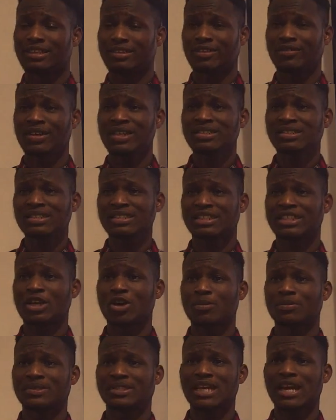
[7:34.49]
The reasons he
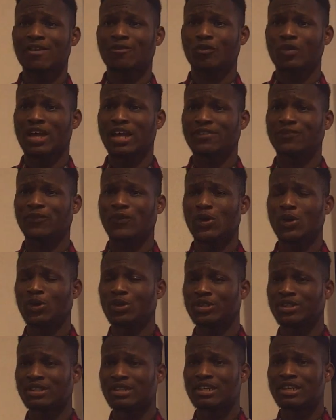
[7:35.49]
observed were as
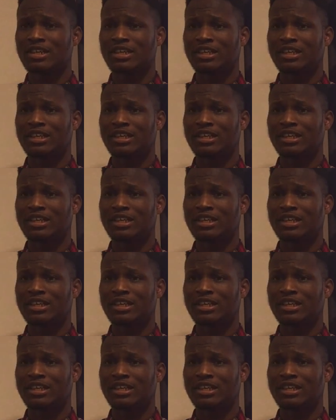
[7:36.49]
follows.